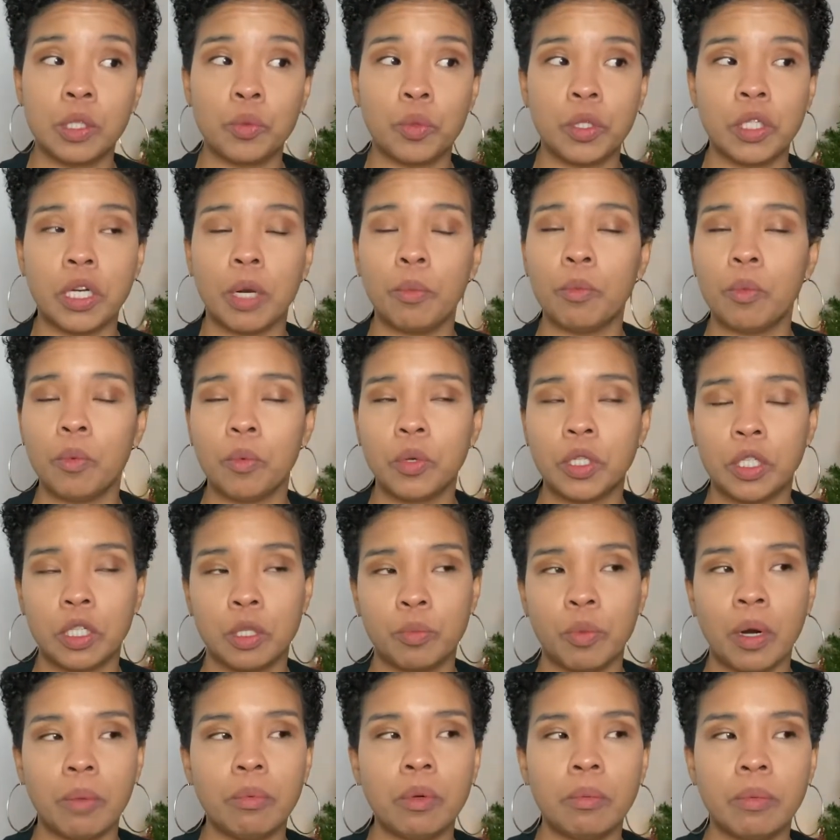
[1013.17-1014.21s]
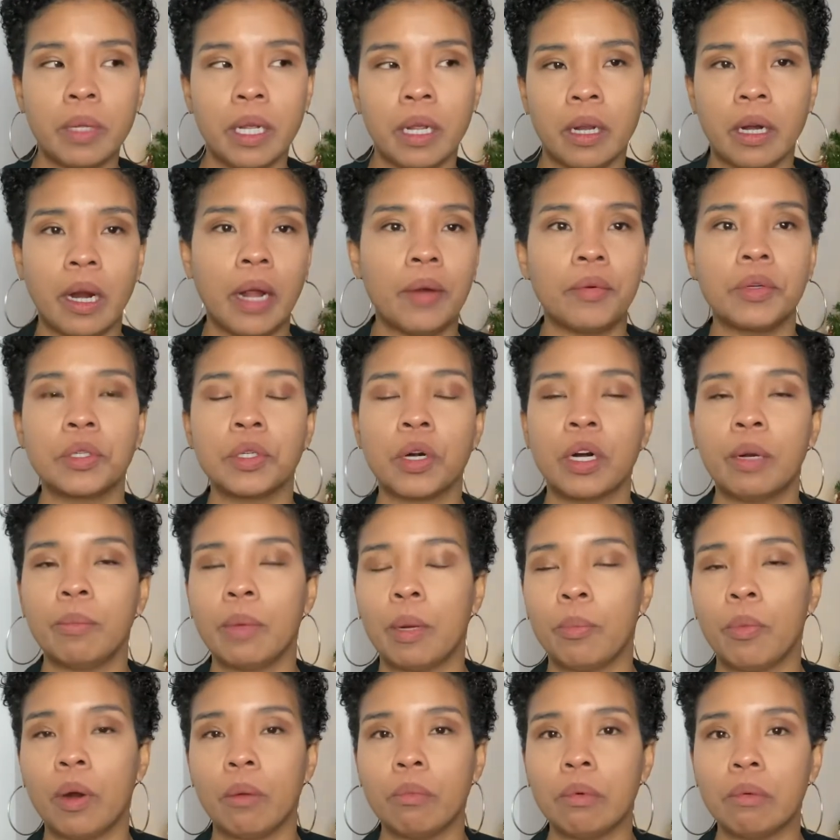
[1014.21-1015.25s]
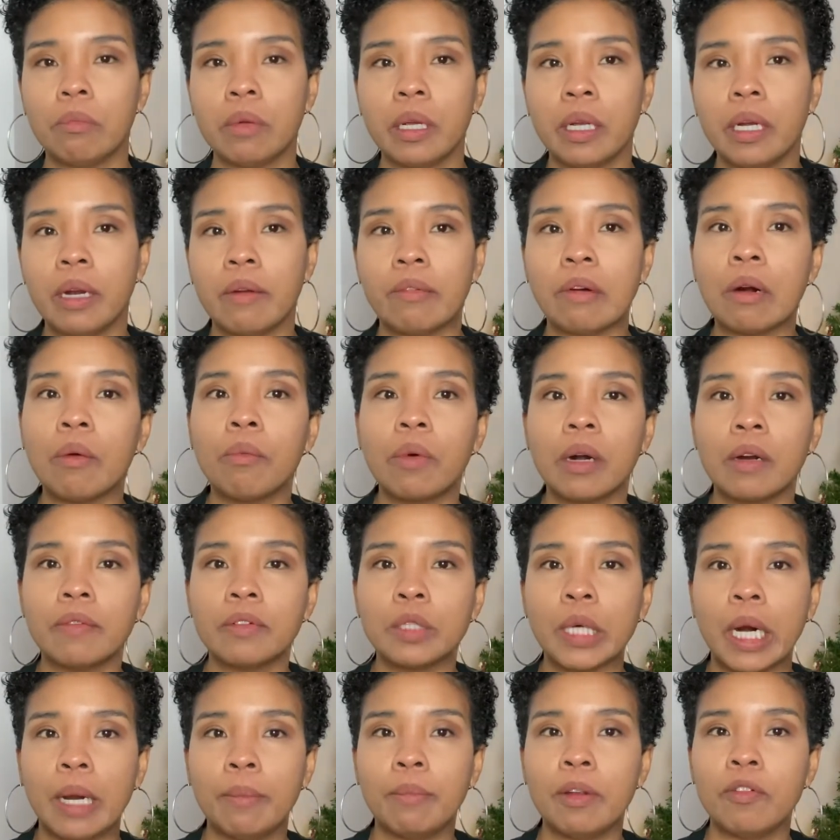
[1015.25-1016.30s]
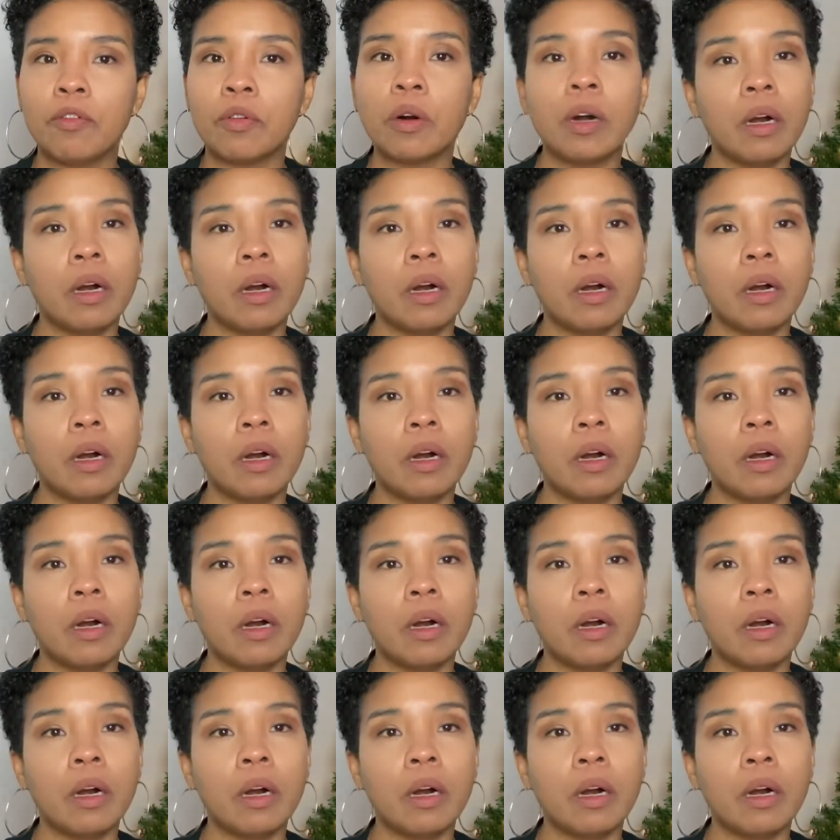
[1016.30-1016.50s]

which is probably an Irish cream I probably never would have tried before. I